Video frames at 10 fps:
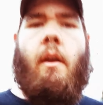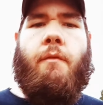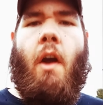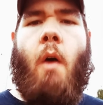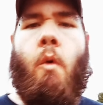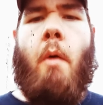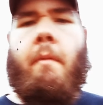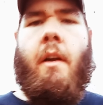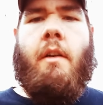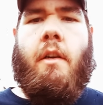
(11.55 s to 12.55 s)
If y'all
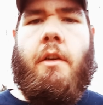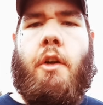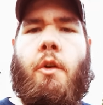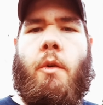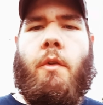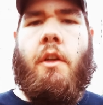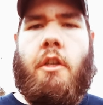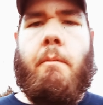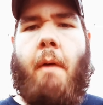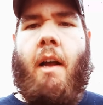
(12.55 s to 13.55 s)
want me to do the
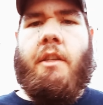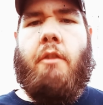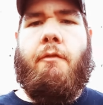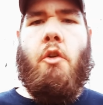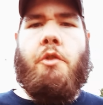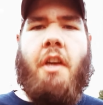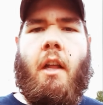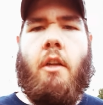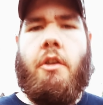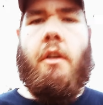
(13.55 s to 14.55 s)
spicy food
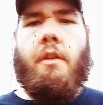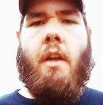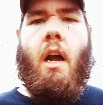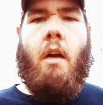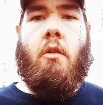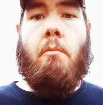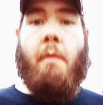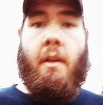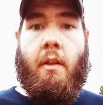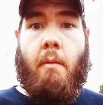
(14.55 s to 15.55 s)
challenges, I'm going to
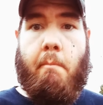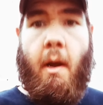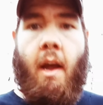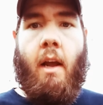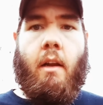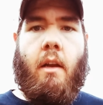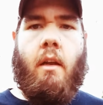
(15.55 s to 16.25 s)
bring them back.